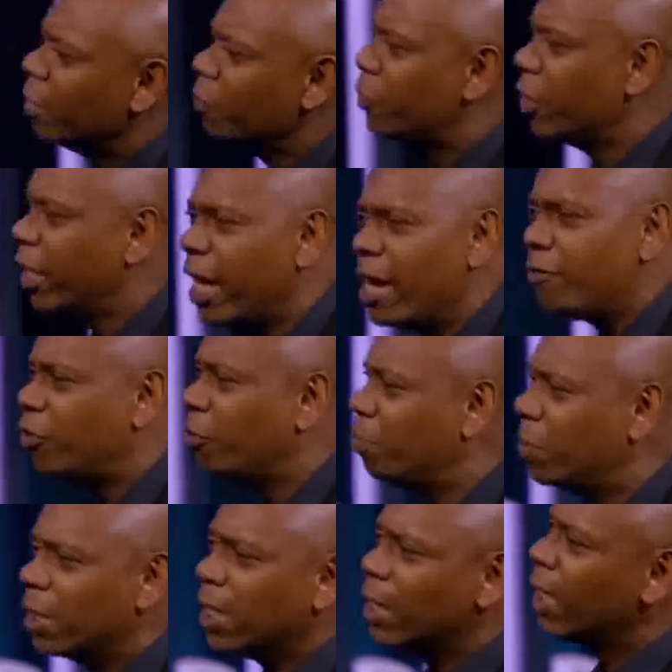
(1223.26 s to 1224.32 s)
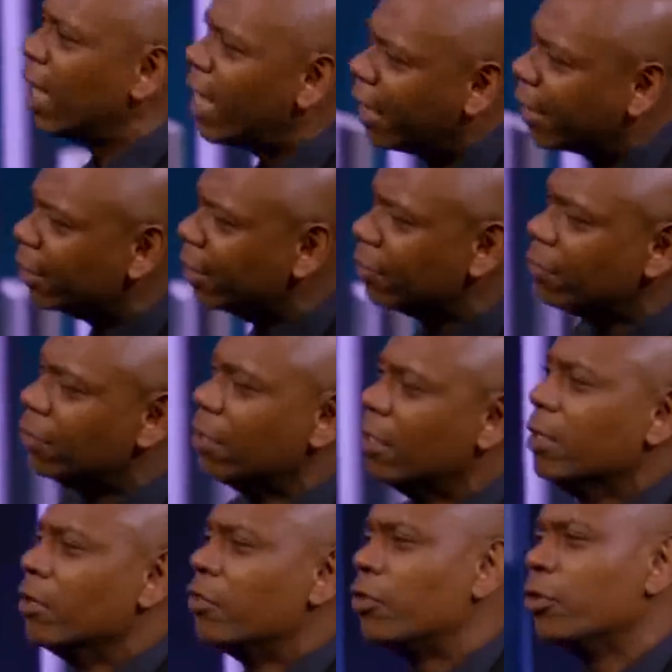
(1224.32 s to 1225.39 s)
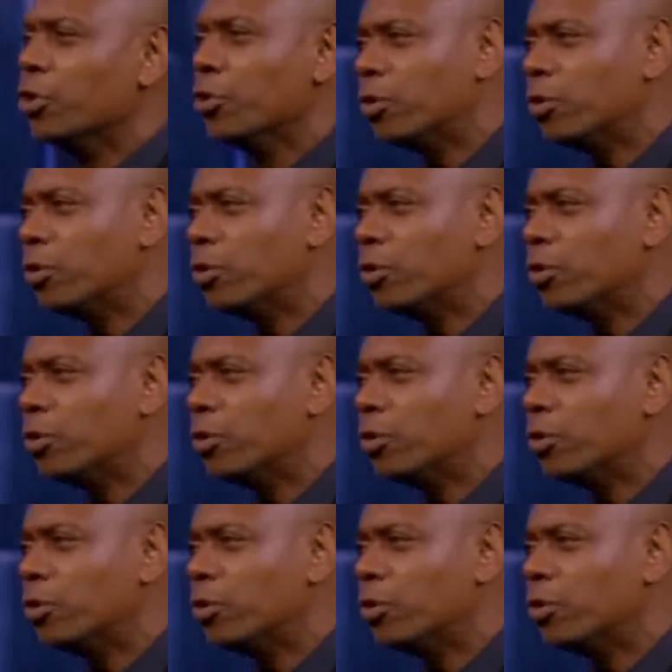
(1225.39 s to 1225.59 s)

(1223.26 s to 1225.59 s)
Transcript: to be a lion so you can be the